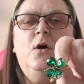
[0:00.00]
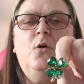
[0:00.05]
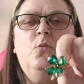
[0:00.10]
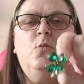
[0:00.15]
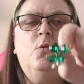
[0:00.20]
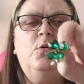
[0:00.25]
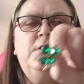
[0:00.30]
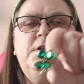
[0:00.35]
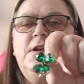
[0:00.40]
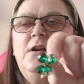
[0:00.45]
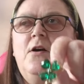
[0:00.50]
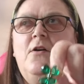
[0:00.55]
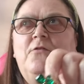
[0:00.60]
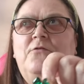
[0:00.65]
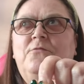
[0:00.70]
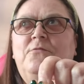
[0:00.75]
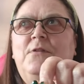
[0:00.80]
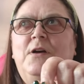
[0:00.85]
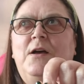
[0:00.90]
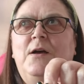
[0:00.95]
warding
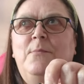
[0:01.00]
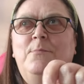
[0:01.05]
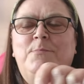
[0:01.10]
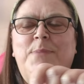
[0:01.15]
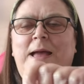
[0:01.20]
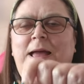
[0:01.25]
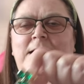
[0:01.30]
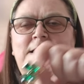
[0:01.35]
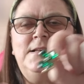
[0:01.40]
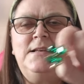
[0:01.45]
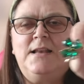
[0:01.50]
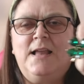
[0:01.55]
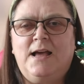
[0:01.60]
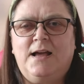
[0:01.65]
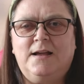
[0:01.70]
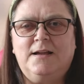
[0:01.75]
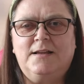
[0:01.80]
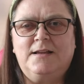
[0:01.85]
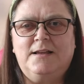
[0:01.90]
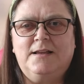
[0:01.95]
off bad
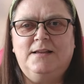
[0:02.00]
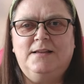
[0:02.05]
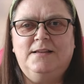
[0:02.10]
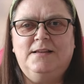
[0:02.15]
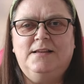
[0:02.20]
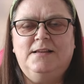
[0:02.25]
luck.